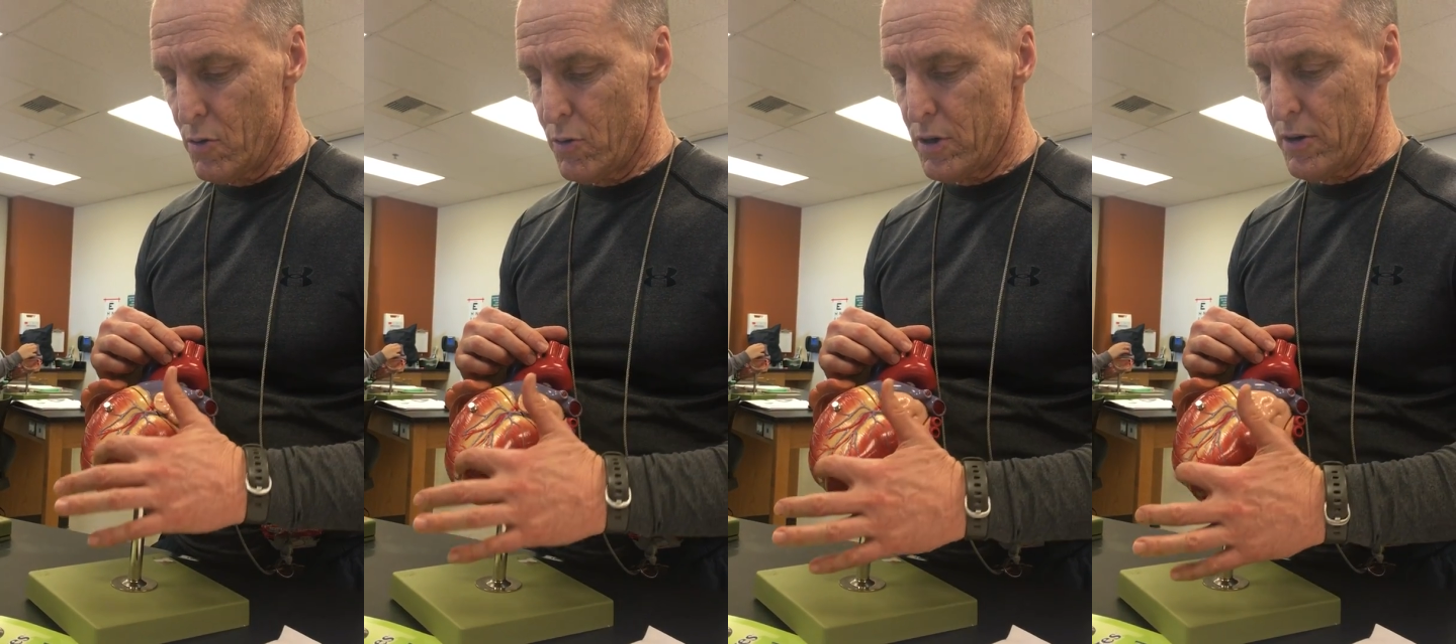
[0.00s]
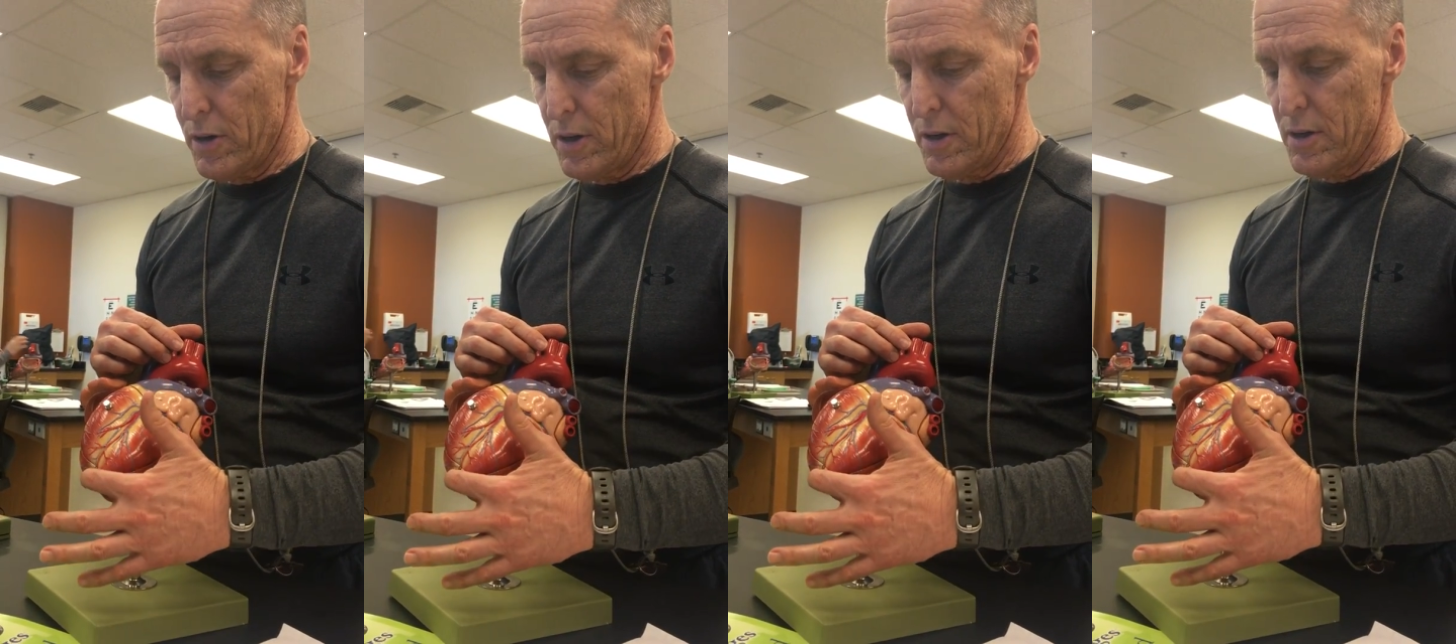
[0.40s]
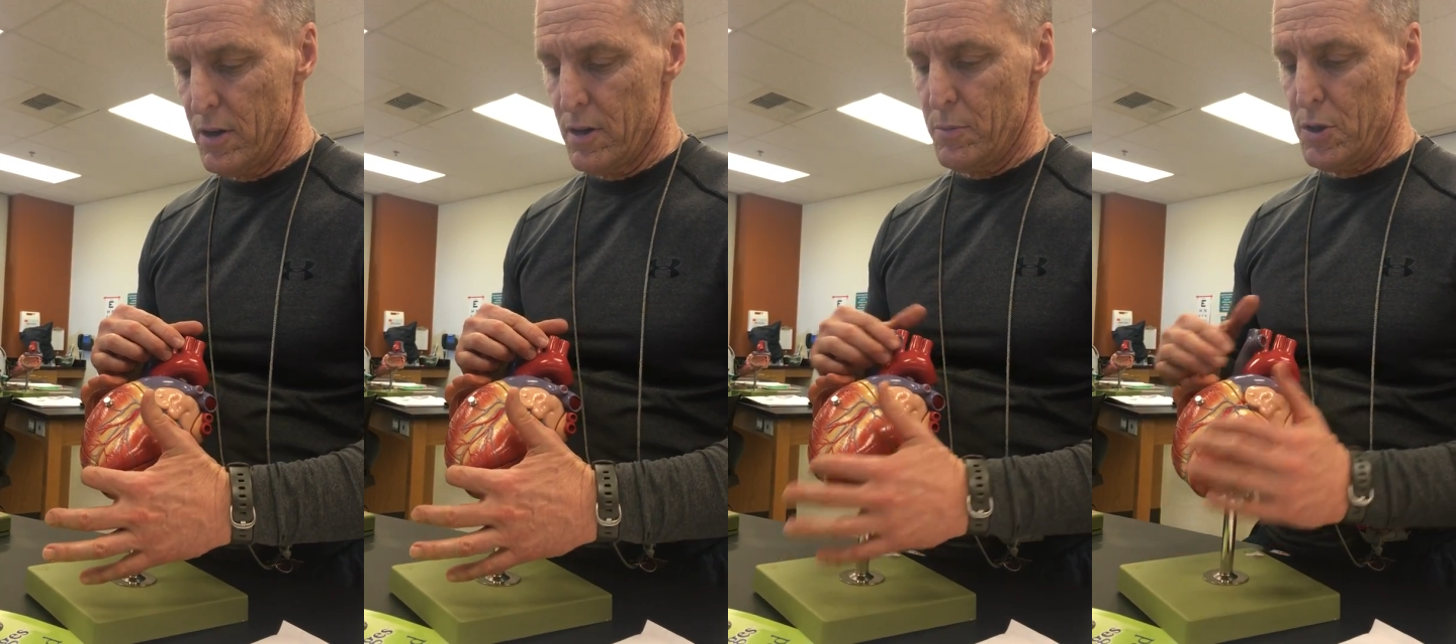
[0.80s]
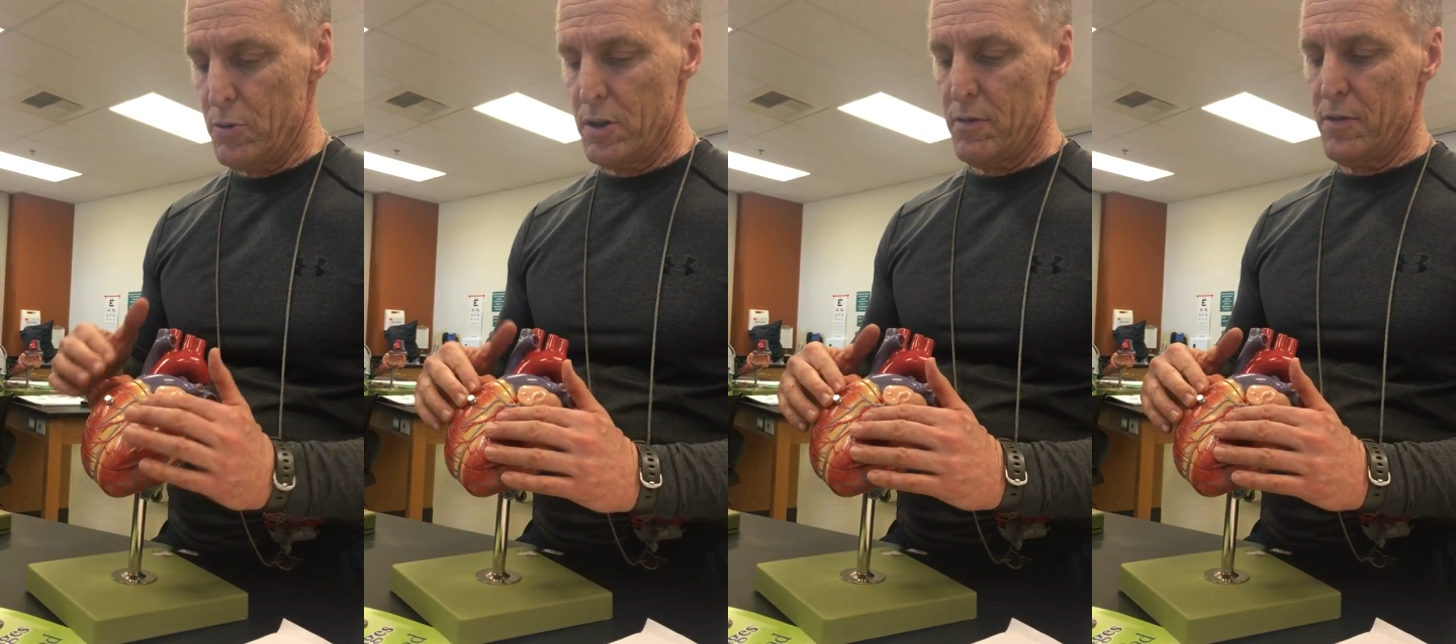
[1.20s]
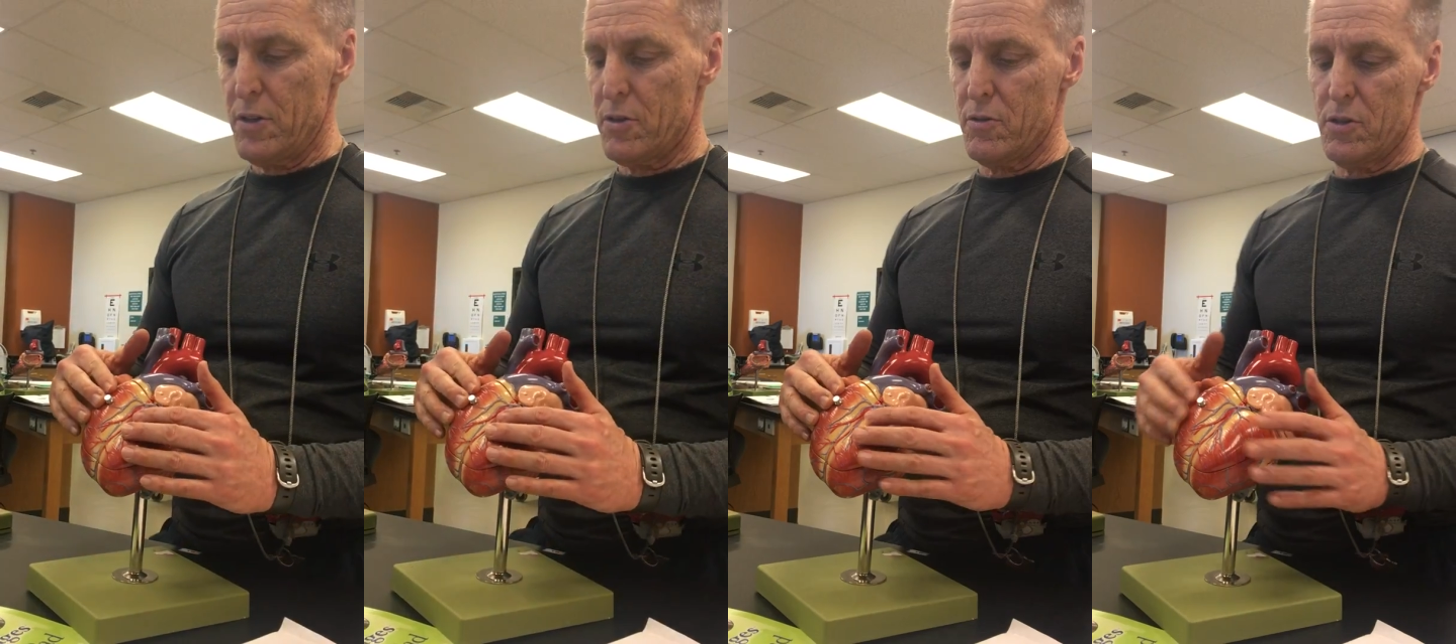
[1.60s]
coronary between the
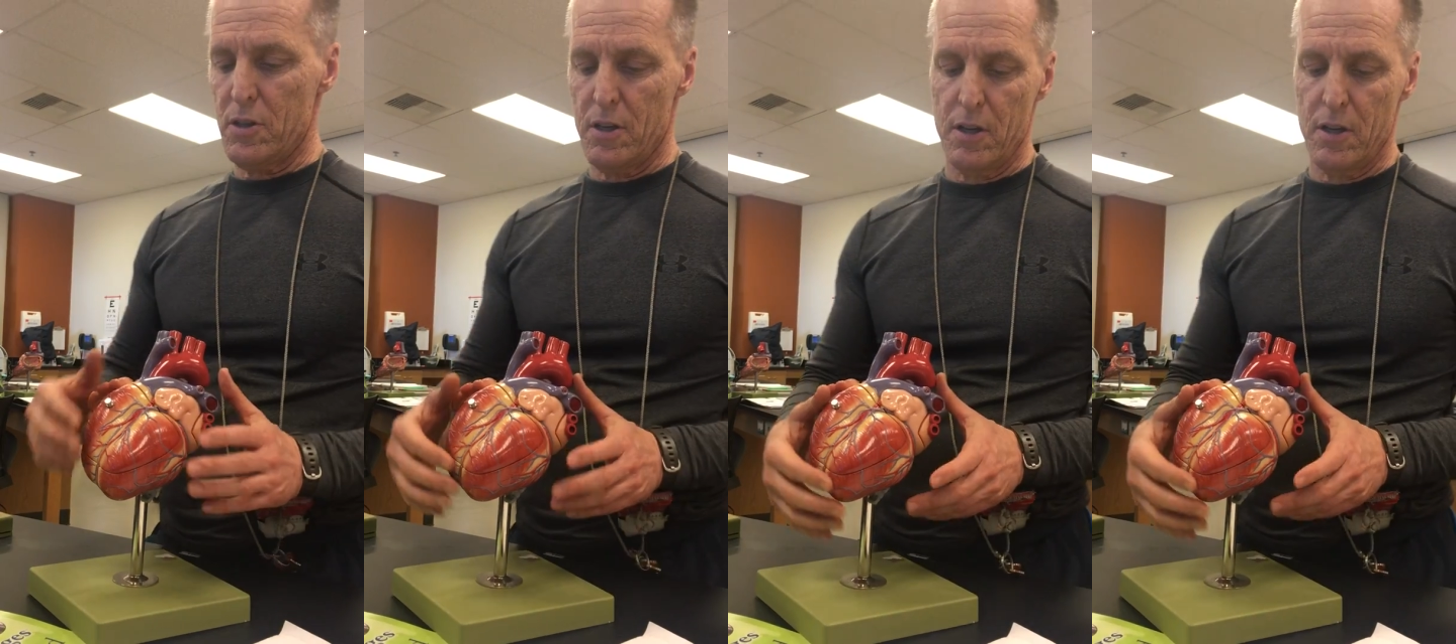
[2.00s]
ventricles.